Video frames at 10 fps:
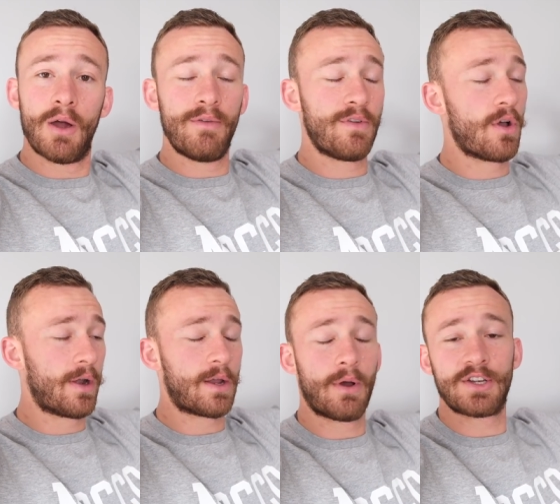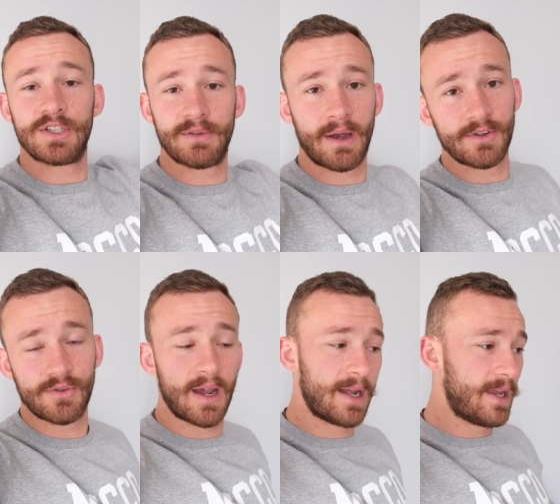If you've got any questions around
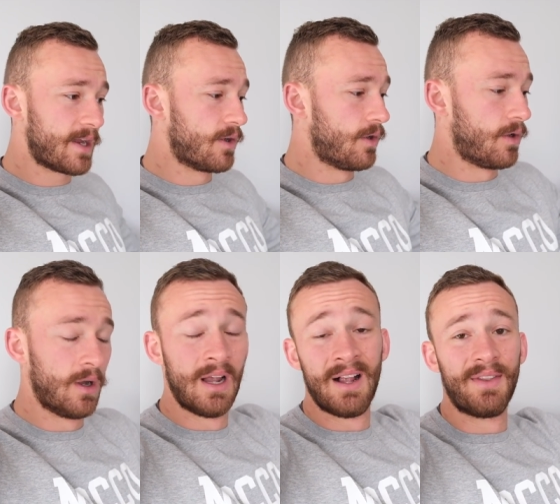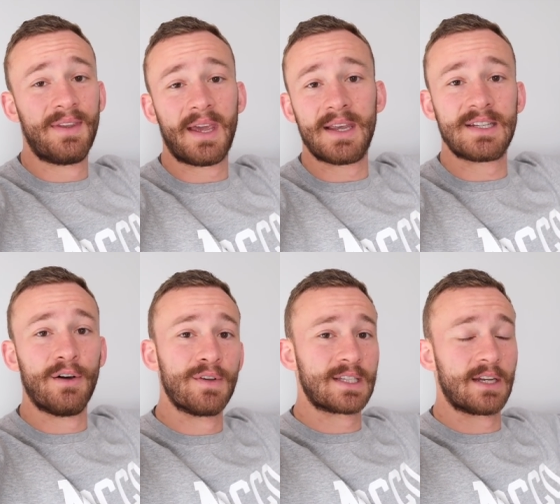training or the day
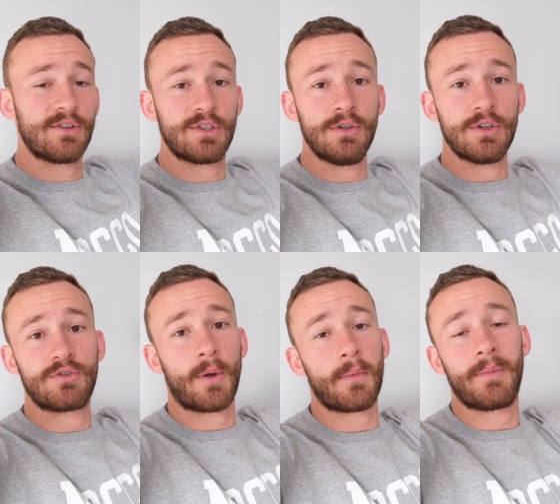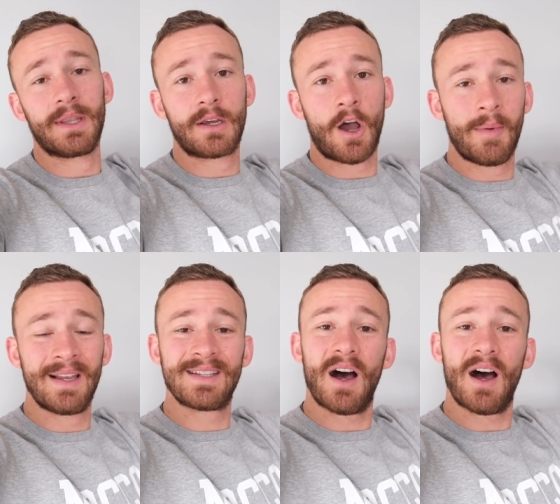itself, etc, do just drop them in the comments.